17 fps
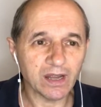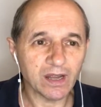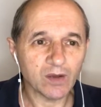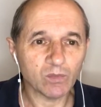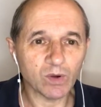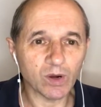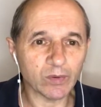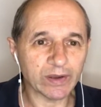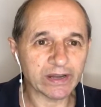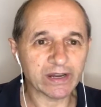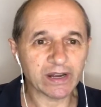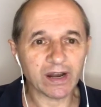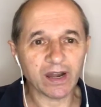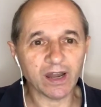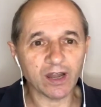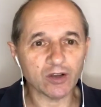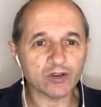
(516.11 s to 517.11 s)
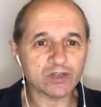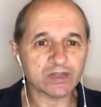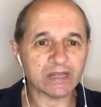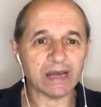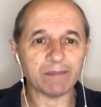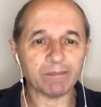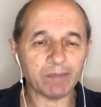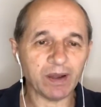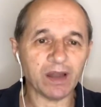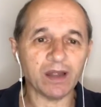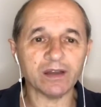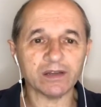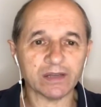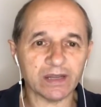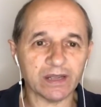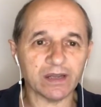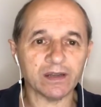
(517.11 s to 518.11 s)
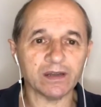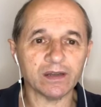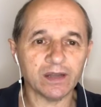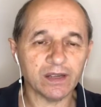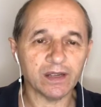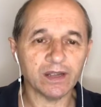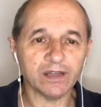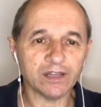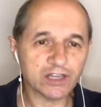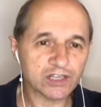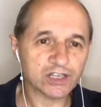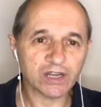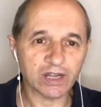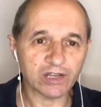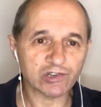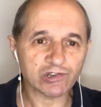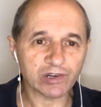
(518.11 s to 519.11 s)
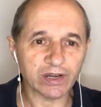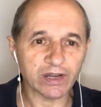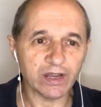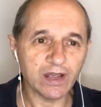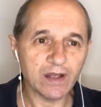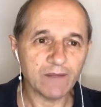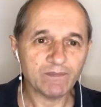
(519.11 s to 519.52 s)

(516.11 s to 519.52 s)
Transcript: well, we're going to close that plant down in this country